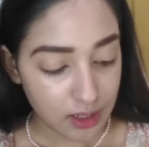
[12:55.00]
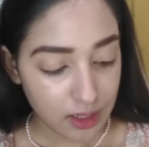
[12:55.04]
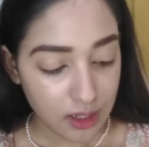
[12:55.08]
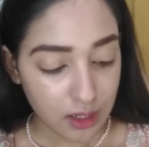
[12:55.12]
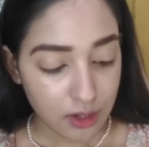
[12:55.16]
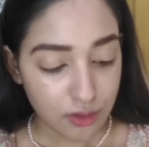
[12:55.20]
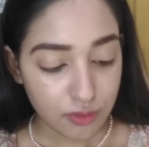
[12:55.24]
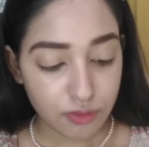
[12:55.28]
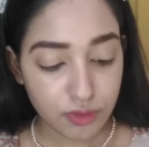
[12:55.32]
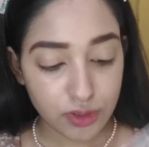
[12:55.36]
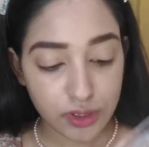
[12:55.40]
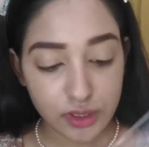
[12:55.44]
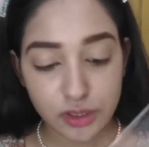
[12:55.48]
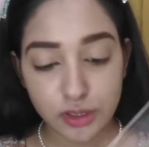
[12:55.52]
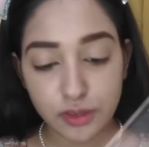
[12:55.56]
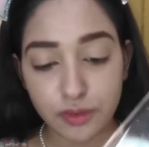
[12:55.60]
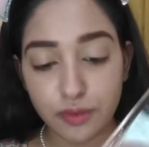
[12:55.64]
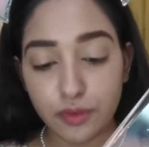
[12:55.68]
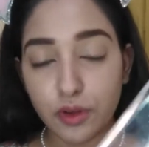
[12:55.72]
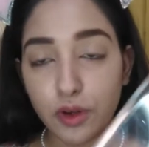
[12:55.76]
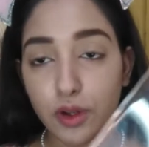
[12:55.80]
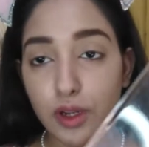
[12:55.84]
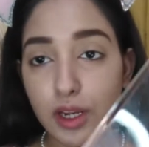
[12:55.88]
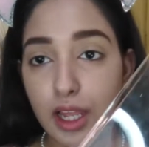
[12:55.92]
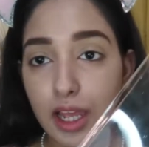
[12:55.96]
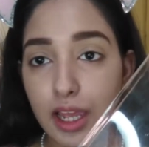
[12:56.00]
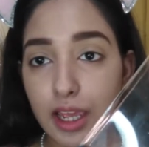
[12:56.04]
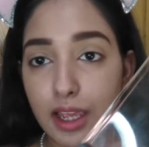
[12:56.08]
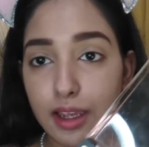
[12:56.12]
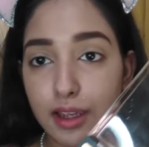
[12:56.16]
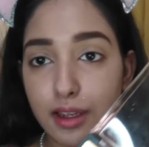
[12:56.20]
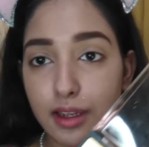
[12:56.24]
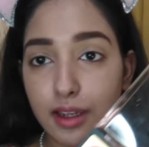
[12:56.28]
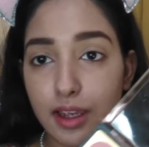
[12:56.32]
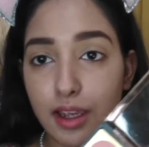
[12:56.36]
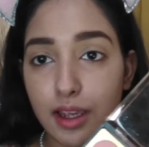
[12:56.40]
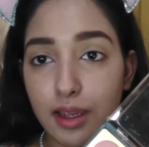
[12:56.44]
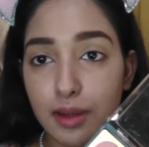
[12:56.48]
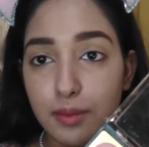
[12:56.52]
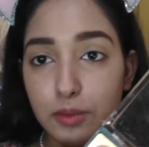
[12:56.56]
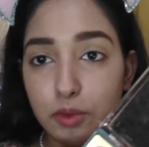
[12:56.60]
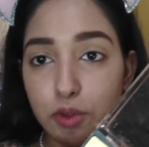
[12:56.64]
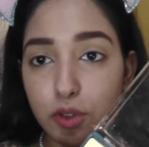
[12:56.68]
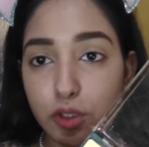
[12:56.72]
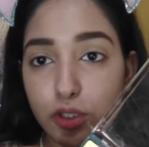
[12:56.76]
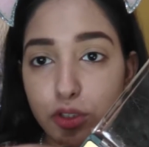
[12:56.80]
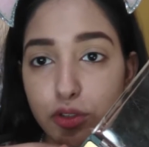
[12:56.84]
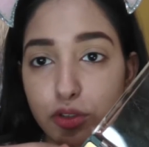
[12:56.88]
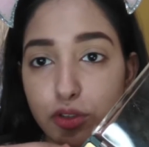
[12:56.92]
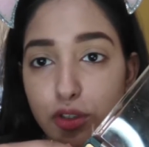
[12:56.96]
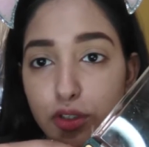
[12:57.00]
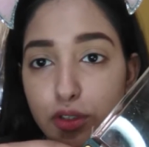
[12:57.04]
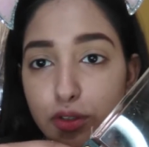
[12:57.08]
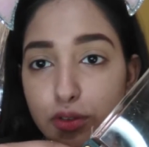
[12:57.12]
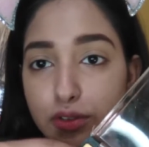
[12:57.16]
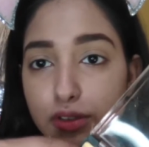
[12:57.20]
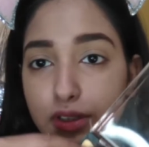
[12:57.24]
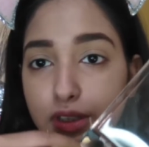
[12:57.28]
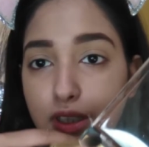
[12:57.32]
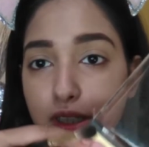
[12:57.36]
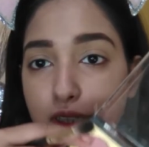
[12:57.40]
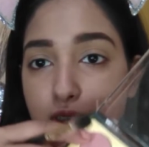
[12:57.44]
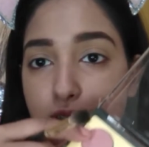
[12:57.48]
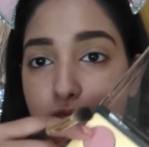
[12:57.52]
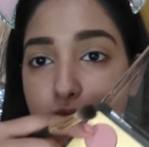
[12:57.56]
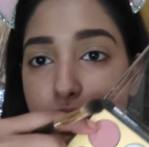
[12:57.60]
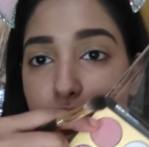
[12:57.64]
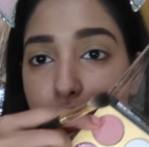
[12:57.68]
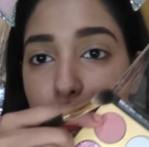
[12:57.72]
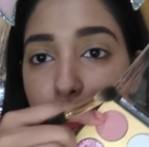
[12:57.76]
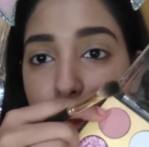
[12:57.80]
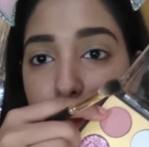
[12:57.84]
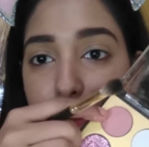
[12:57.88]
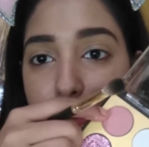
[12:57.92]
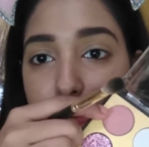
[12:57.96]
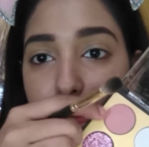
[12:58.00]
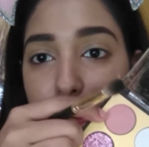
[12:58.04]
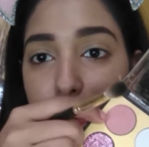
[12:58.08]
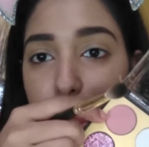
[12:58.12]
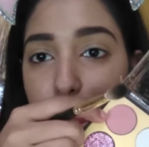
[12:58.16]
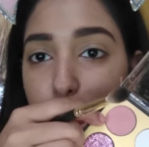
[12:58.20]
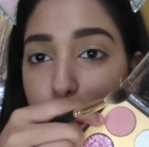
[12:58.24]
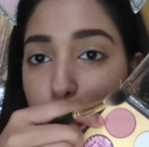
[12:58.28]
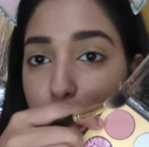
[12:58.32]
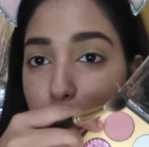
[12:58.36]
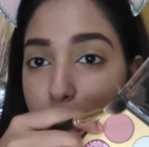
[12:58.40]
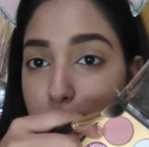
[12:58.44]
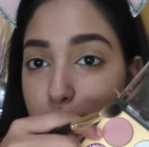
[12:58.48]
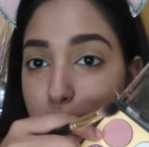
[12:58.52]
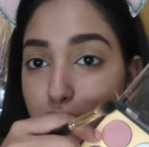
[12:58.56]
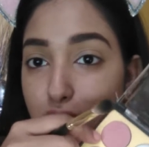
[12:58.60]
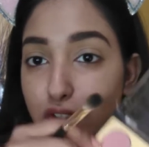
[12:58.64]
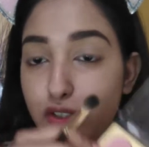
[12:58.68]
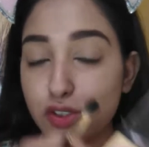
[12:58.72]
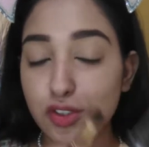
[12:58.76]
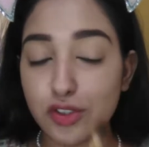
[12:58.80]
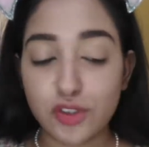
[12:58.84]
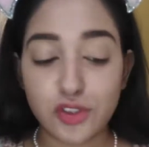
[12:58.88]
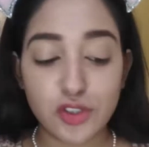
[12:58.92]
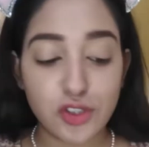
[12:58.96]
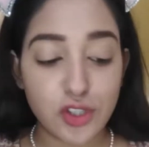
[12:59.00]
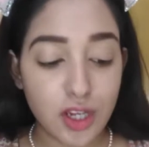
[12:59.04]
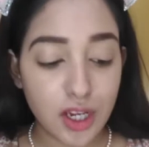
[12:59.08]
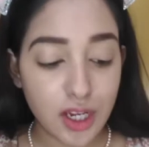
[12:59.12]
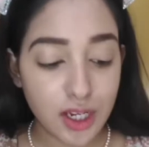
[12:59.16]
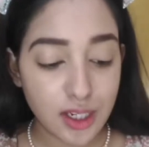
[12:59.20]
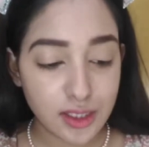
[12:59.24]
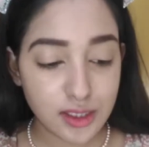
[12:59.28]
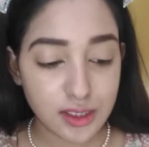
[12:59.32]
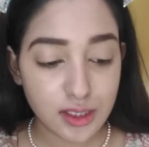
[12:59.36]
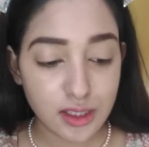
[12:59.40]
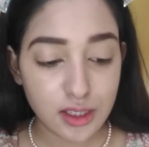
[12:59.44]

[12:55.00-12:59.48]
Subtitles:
First of all, I am going to use this as a transition shade.